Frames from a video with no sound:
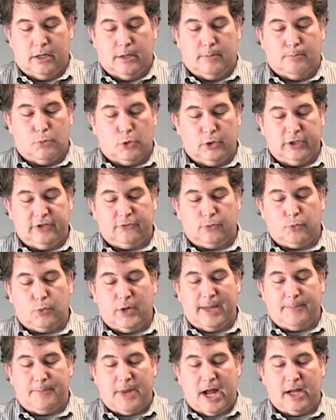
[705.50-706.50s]
moist
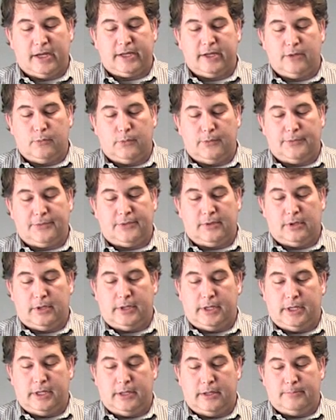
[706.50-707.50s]
wet pocket with
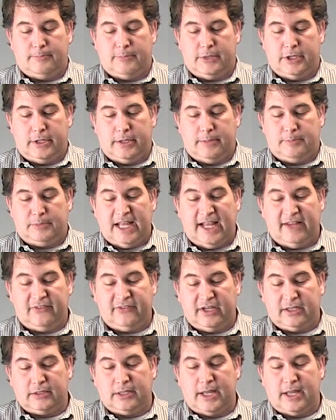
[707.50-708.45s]
plastic